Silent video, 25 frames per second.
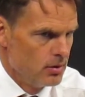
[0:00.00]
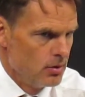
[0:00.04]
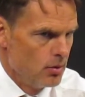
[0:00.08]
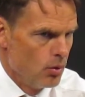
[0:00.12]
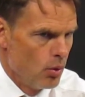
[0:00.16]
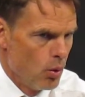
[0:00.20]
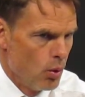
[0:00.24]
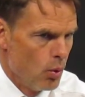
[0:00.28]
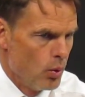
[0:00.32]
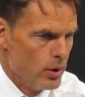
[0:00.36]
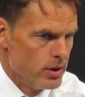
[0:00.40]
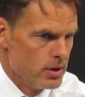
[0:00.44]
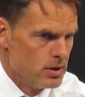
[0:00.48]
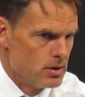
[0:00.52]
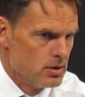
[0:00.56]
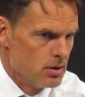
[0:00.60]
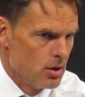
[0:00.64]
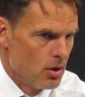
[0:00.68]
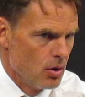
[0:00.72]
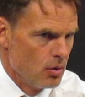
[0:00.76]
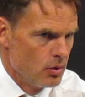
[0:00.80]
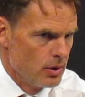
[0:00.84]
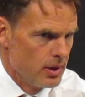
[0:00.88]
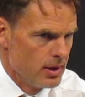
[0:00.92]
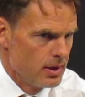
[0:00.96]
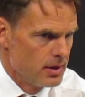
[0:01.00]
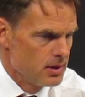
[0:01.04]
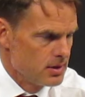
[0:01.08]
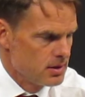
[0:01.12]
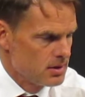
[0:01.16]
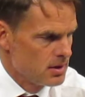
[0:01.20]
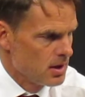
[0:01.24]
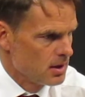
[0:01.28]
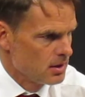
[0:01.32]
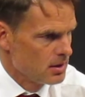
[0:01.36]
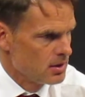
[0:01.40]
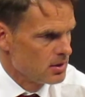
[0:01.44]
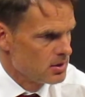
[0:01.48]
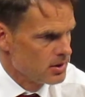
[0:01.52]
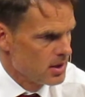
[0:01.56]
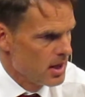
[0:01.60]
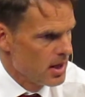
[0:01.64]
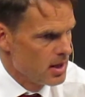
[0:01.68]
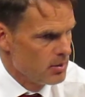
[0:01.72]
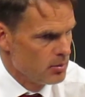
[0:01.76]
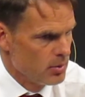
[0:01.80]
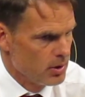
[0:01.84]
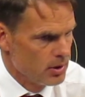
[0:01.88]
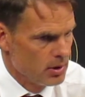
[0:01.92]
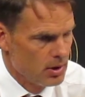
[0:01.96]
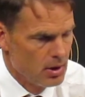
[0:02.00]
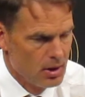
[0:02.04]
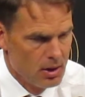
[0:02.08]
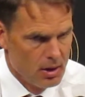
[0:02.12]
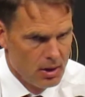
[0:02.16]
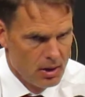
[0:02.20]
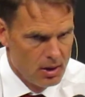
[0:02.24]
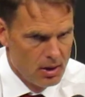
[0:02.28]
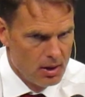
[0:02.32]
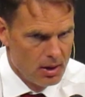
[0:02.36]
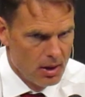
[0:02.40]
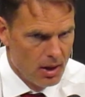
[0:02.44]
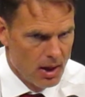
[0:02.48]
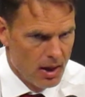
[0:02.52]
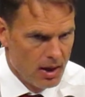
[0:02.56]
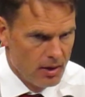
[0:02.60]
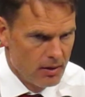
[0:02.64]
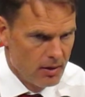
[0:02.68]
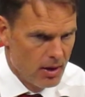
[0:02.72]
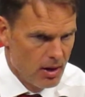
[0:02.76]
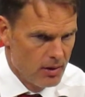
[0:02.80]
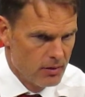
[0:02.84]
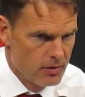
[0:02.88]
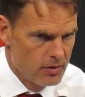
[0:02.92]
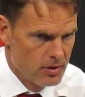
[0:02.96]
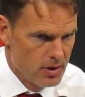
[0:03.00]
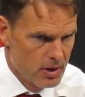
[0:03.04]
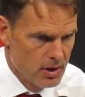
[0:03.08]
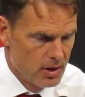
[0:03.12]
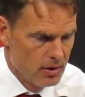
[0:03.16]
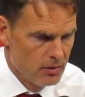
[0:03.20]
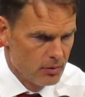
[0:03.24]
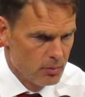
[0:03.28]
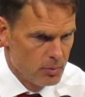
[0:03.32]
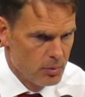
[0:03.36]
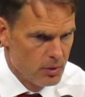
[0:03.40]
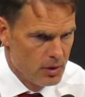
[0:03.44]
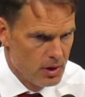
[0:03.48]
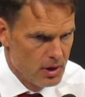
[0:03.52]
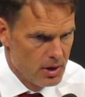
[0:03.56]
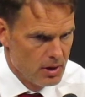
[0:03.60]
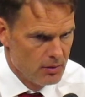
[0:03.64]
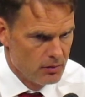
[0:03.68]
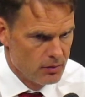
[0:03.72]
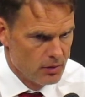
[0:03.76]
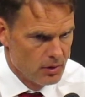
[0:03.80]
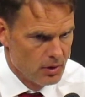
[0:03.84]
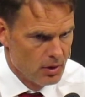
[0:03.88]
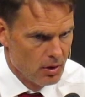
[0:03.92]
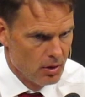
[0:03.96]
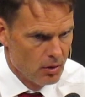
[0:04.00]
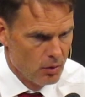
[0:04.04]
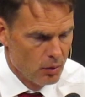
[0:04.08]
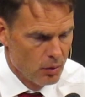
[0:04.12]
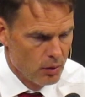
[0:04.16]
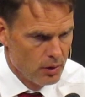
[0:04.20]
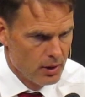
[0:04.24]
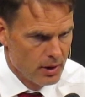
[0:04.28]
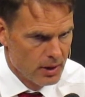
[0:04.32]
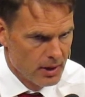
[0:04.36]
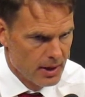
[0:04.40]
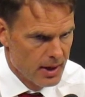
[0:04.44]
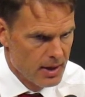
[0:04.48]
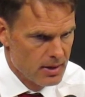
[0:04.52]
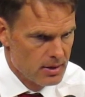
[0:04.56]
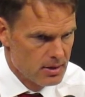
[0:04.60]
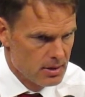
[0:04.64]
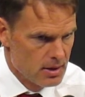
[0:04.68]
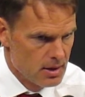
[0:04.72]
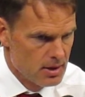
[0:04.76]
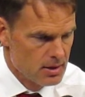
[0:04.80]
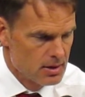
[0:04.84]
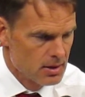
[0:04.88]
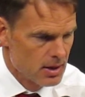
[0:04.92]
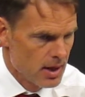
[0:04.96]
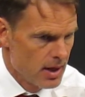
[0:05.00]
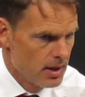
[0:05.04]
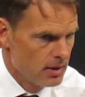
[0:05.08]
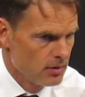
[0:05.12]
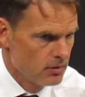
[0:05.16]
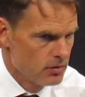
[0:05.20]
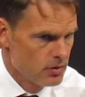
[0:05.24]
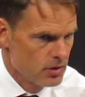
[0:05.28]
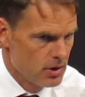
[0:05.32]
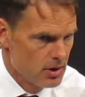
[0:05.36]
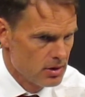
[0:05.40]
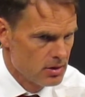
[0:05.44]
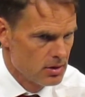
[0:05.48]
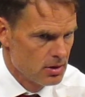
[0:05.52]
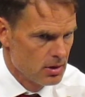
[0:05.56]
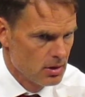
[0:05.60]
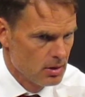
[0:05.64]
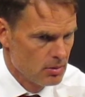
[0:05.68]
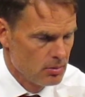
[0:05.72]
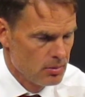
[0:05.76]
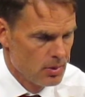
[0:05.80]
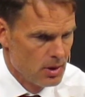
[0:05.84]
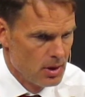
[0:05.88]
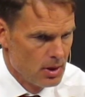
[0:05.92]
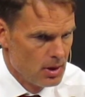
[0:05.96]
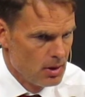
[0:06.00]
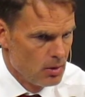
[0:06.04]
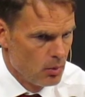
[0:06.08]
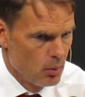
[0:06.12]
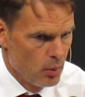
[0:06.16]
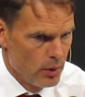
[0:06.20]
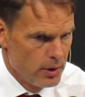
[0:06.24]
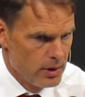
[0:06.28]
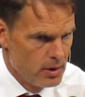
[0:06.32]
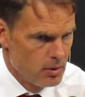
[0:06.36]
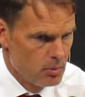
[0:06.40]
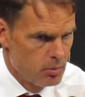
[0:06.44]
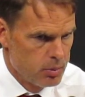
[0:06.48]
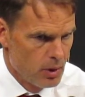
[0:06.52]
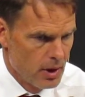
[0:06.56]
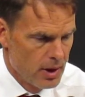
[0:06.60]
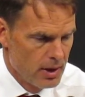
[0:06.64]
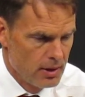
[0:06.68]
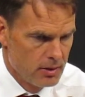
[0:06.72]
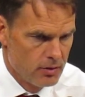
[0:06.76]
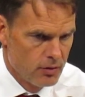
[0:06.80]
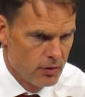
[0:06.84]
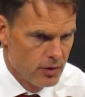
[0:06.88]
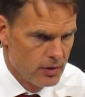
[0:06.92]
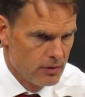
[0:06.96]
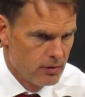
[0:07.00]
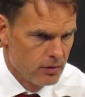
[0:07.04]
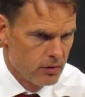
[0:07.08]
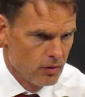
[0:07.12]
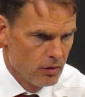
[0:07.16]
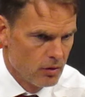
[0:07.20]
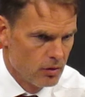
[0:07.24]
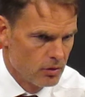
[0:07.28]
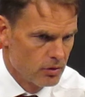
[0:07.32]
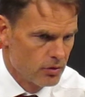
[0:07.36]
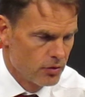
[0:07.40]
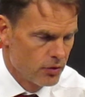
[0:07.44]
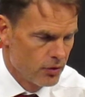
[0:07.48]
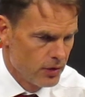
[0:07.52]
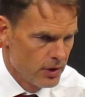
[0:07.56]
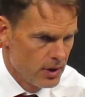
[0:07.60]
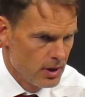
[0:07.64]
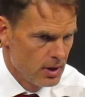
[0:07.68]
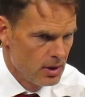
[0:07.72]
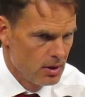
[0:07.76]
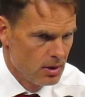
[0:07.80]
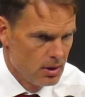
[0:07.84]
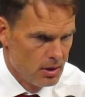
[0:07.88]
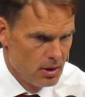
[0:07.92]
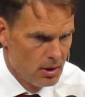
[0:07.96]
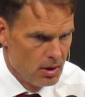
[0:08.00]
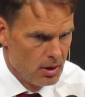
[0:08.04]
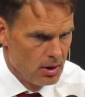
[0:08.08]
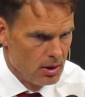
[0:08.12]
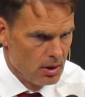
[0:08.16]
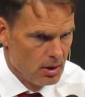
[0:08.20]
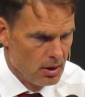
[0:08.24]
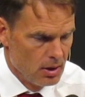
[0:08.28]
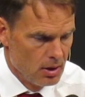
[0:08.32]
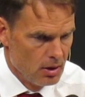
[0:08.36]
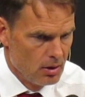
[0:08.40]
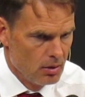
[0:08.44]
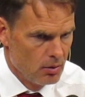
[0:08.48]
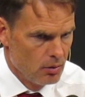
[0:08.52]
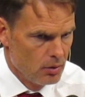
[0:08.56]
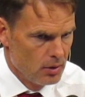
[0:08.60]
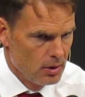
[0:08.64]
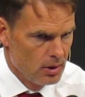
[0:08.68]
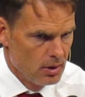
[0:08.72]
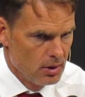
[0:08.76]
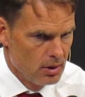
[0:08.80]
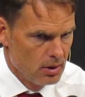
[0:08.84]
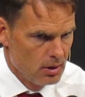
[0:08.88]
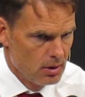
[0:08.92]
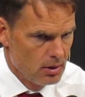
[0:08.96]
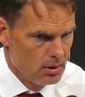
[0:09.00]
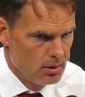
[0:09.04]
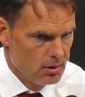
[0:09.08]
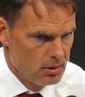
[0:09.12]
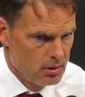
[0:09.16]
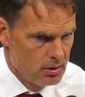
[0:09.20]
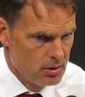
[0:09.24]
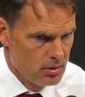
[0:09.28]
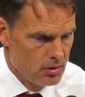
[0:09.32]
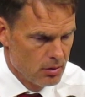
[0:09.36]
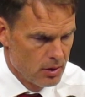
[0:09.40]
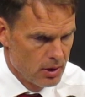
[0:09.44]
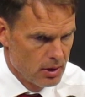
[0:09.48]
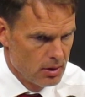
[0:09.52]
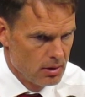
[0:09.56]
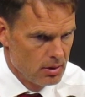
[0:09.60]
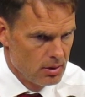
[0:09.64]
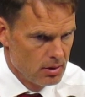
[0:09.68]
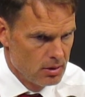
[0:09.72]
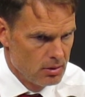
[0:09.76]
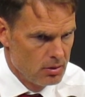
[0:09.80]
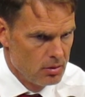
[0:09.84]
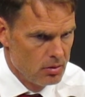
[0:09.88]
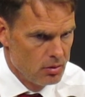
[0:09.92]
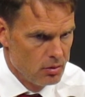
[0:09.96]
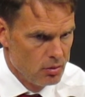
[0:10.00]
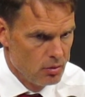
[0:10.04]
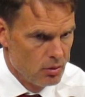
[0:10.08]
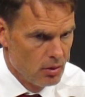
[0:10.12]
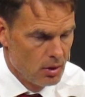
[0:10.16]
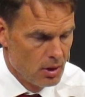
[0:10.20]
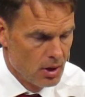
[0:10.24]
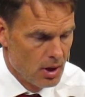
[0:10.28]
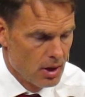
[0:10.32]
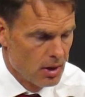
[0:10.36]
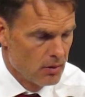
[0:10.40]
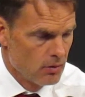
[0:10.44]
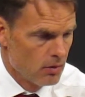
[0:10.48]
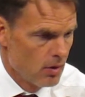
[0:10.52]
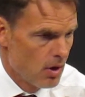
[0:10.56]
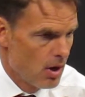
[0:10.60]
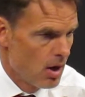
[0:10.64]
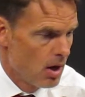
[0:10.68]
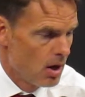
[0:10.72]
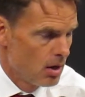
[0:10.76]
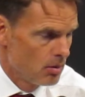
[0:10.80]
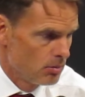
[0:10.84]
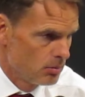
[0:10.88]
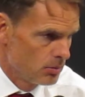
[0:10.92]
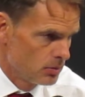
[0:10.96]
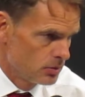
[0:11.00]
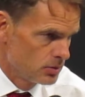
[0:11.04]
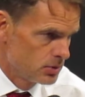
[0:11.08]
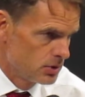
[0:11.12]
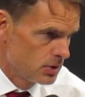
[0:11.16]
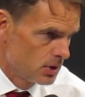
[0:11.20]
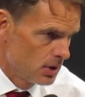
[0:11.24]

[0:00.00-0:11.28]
always know that it's not the same, but I still believe, you know, against this kind of system, when you play 3-4-3, you know, you can do a lot of harm